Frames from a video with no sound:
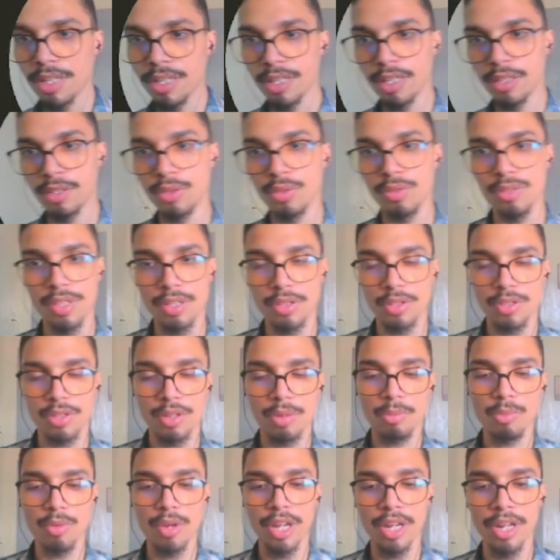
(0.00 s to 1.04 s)
and use it
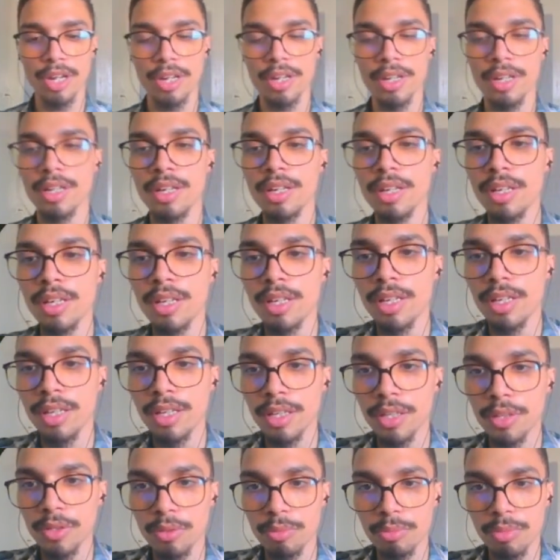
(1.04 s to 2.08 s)
somewhere
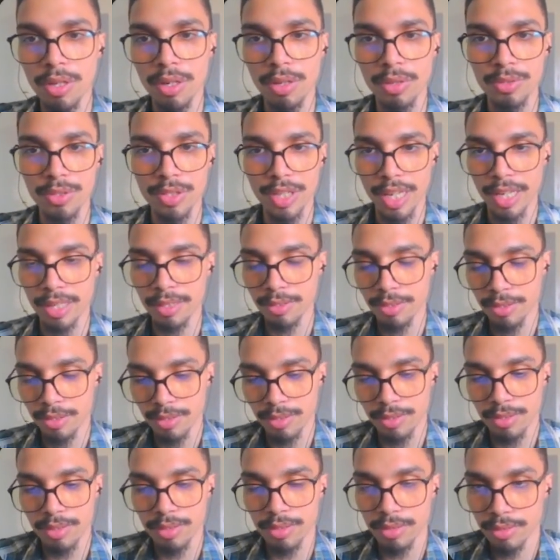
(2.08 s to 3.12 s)
in your project.
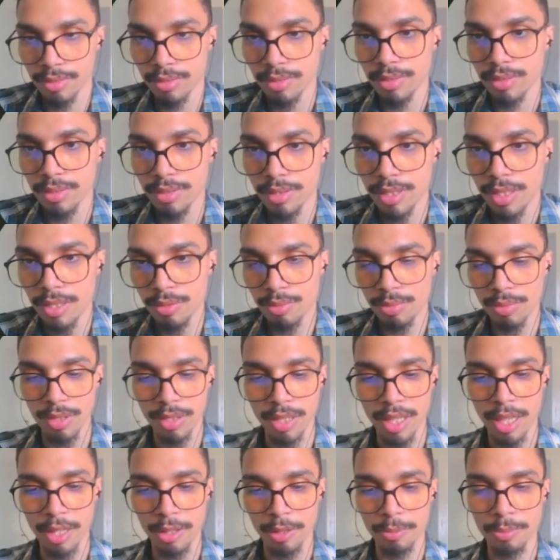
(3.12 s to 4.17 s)
This will
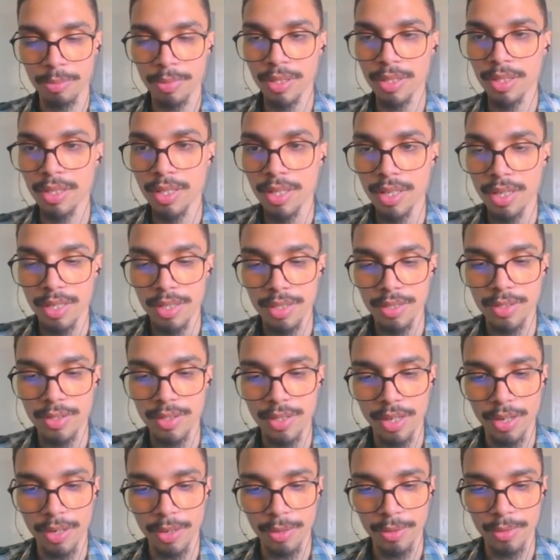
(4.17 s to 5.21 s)
help.
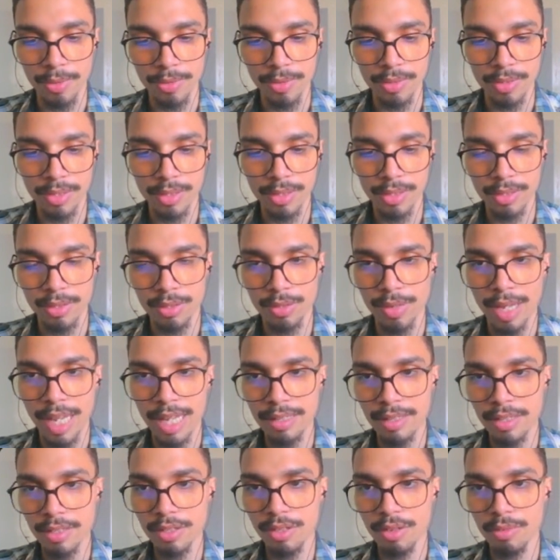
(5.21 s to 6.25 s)
So to add
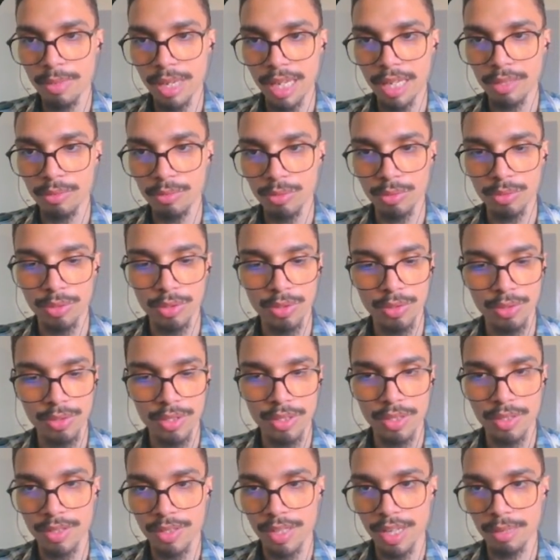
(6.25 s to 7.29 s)
this command, we'll use
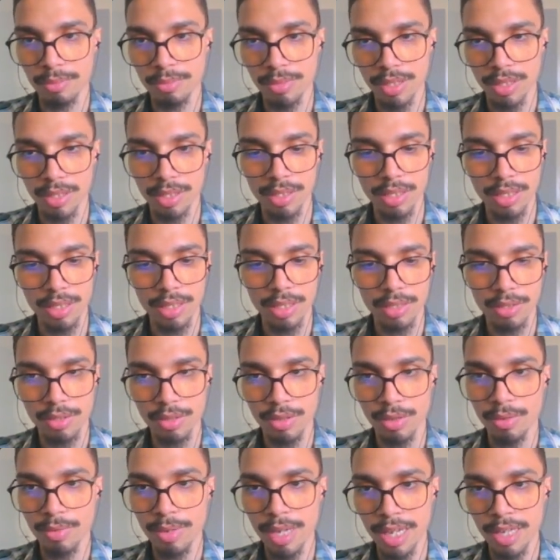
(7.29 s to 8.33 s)
the same technique as
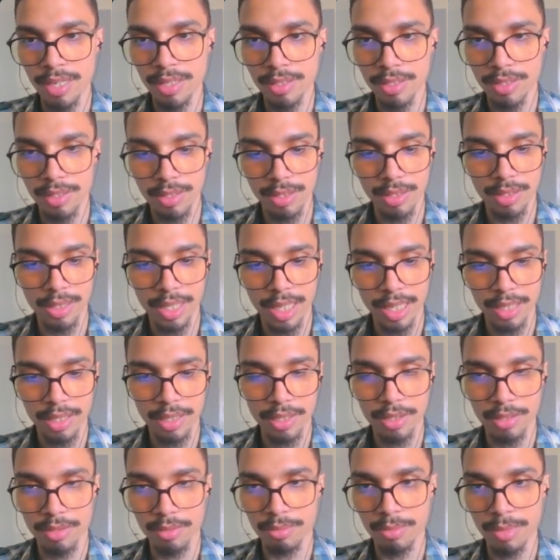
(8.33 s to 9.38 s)
always.
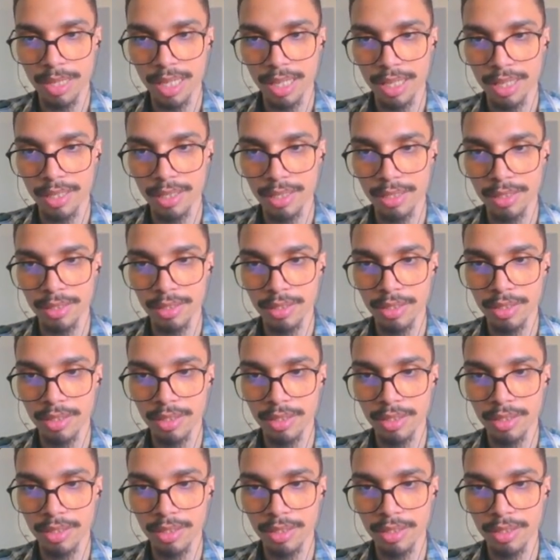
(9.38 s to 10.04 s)
Click command